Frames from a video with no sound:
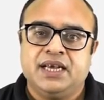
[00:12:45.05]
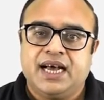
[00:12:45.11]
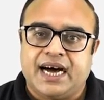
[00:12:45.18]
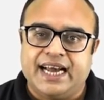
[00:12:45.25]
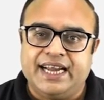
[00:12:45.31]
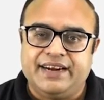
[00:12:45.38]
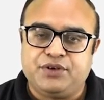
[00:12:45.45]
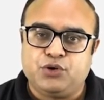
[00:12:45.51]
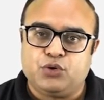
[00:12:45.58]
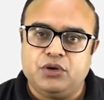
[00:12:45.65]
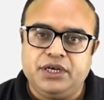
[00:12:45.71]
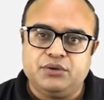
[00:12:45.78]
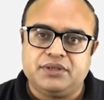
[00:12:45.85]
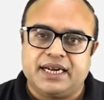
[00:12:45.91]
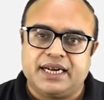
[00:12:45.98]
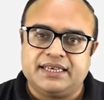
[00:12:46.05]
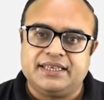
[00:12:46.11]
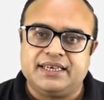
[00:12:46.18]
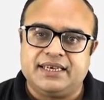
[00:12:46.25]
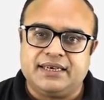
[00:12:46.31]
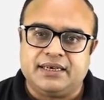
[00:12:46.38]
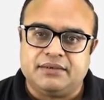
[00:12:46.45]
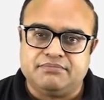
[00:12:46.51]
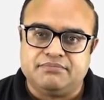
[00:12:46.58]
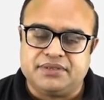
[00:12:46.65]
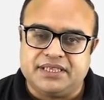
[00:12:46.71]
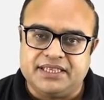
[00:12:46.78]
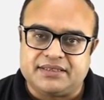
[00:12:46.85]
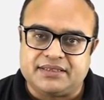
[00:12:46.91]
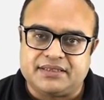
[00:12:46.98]
I have told you that
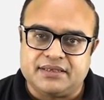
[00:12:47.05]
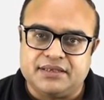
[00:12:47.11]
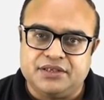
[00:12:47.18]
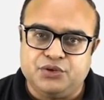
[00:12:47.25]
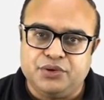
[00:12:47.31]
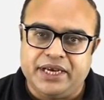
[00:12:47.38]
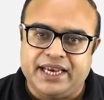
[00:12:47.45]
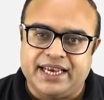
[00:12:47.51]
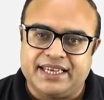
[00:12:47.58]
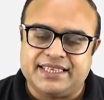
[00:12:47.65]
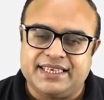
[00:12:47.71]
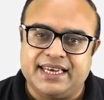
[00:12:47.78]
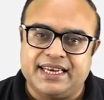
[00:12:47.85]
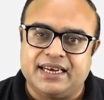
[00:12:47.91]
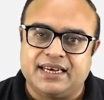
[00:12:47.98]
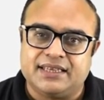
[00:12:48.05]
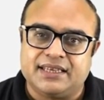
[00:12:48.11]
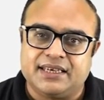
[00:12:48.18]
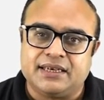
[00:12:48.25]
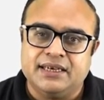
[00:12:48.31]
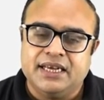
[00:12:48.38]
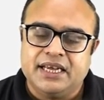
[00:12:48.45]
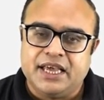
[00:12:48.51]
this uric acid and other